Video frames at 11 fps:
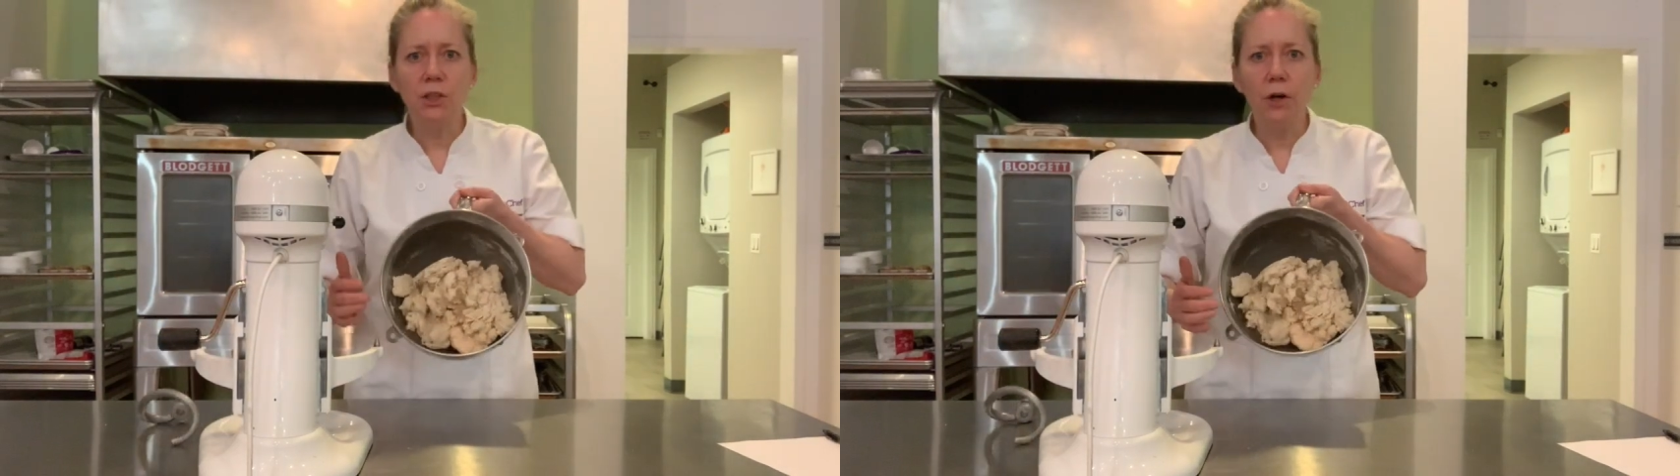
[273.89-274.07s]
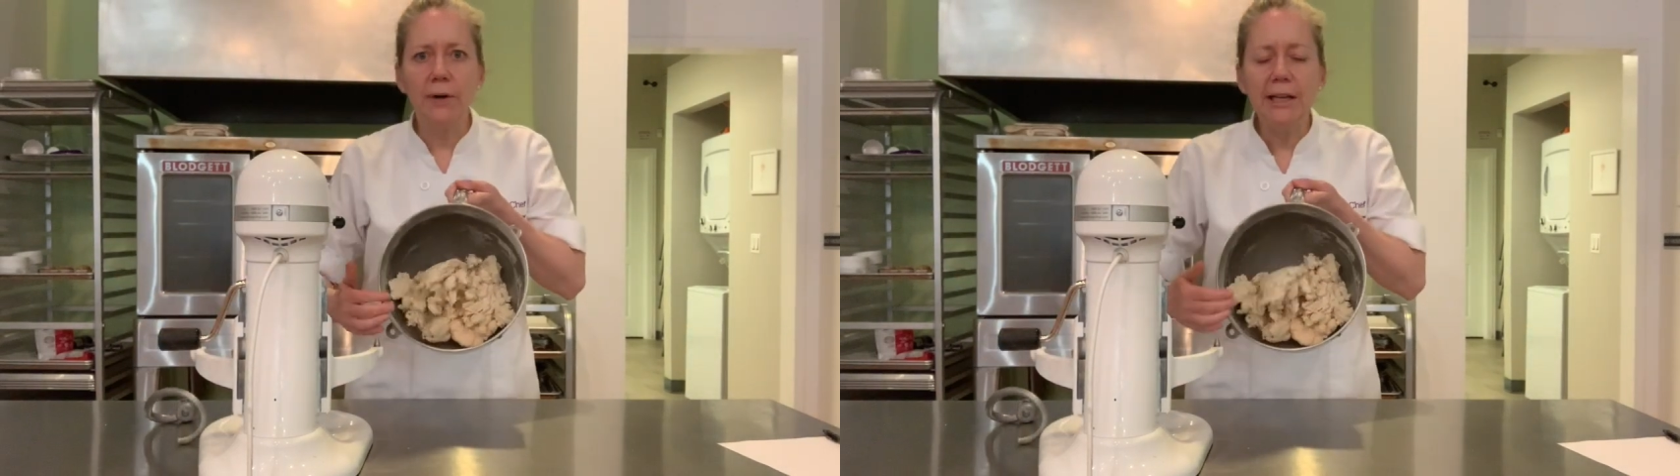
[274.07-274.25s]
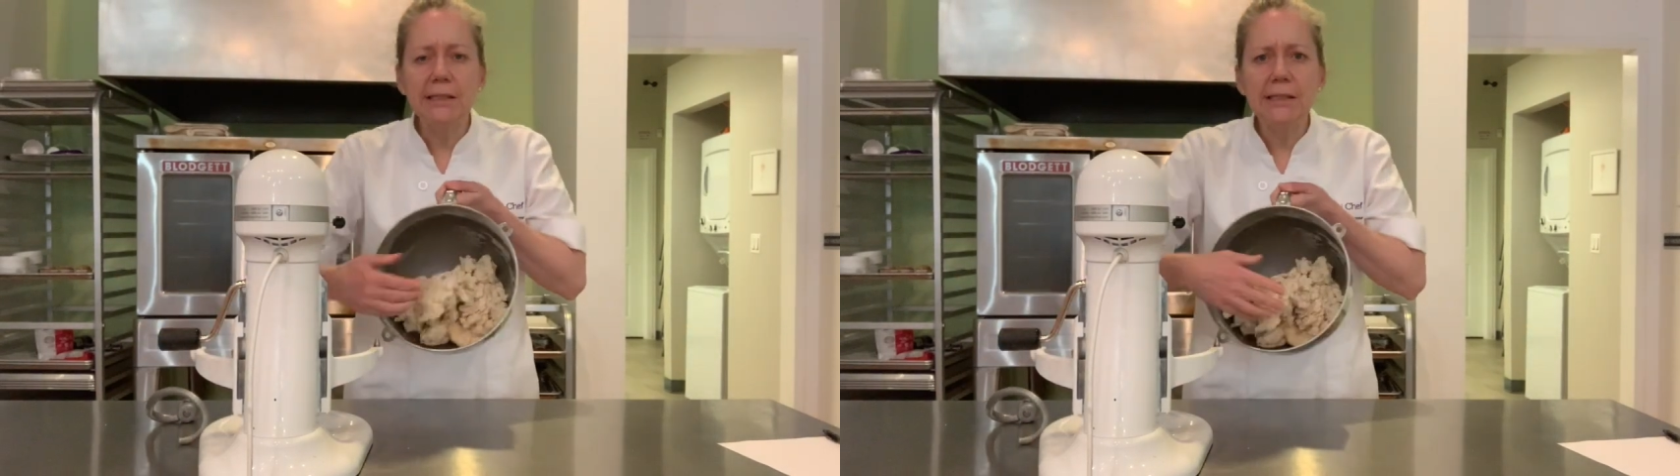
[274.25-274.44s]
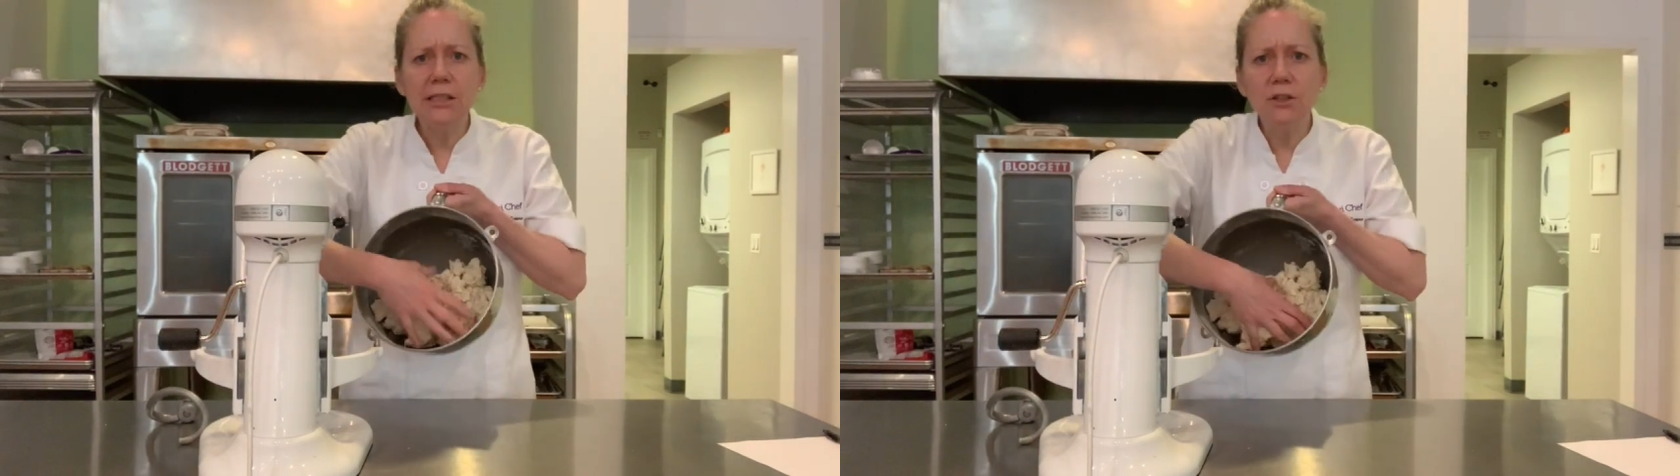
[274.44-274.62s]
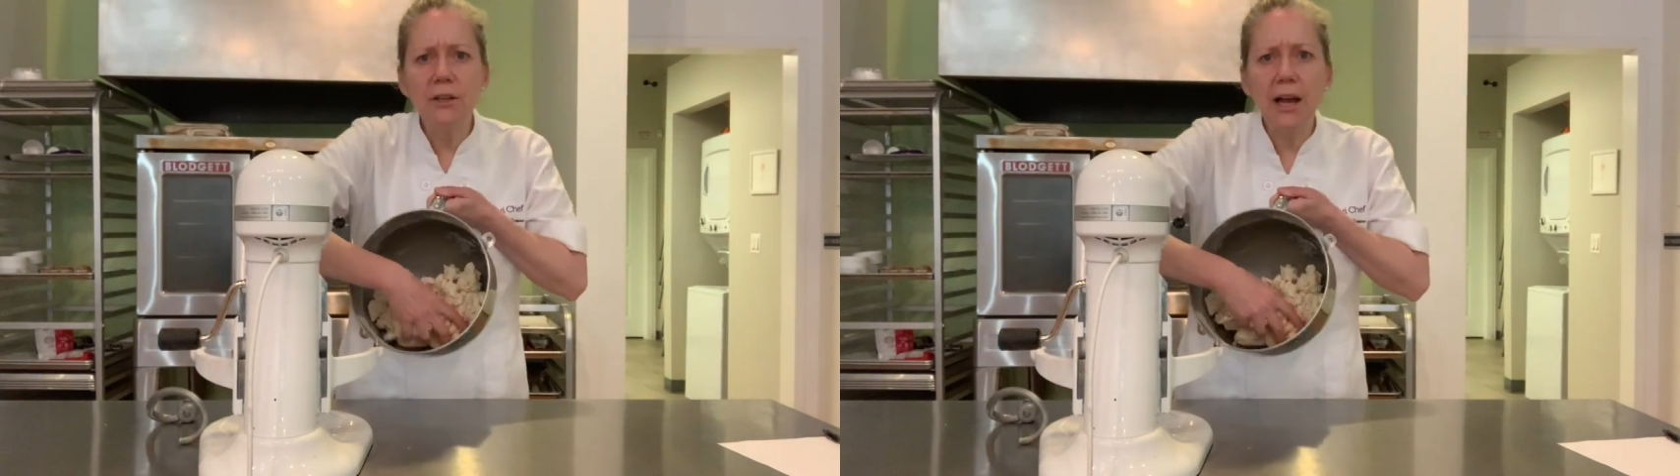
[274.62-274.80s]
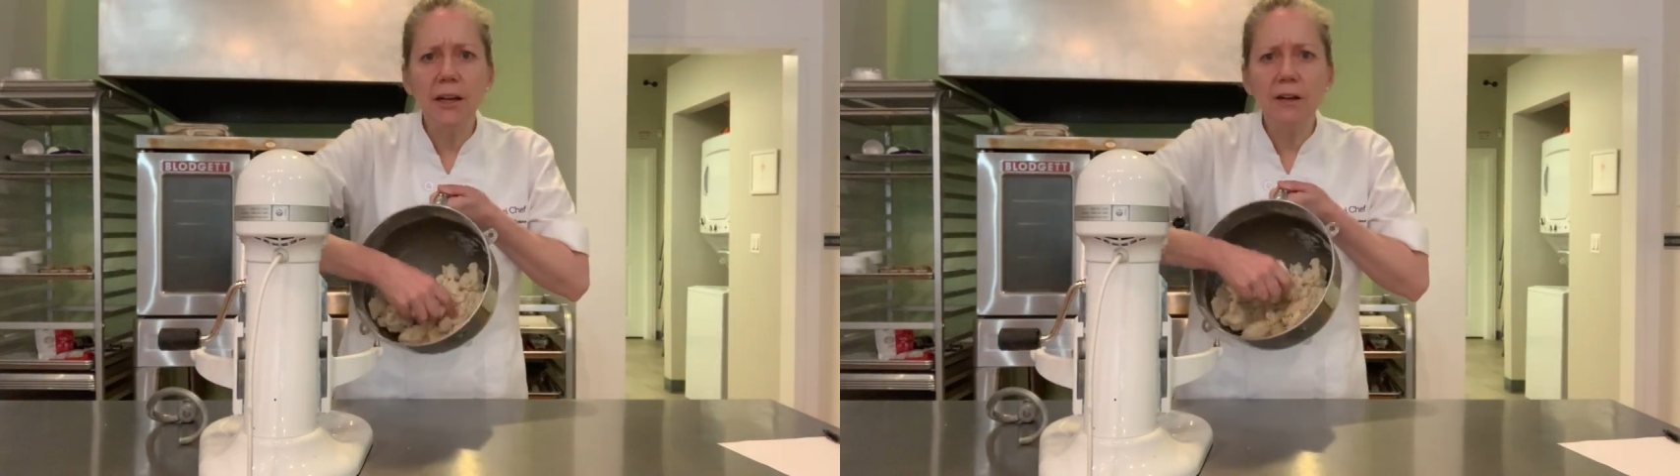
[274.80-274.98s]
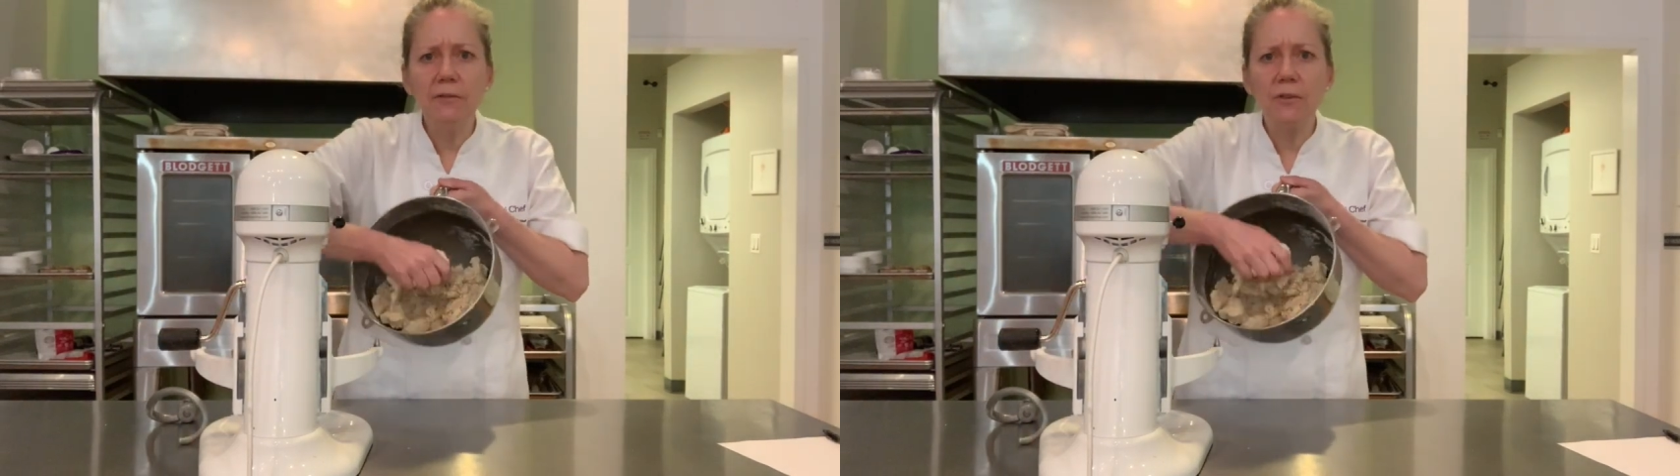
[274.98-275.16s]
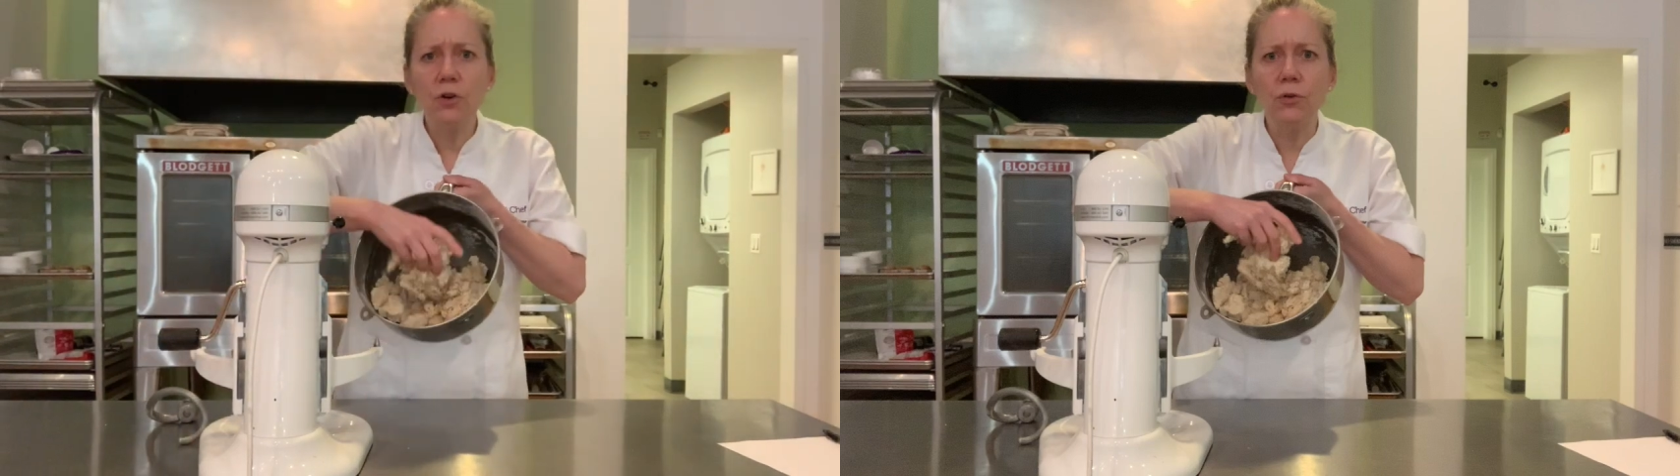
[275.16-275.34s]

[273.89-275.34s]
So it's still kind of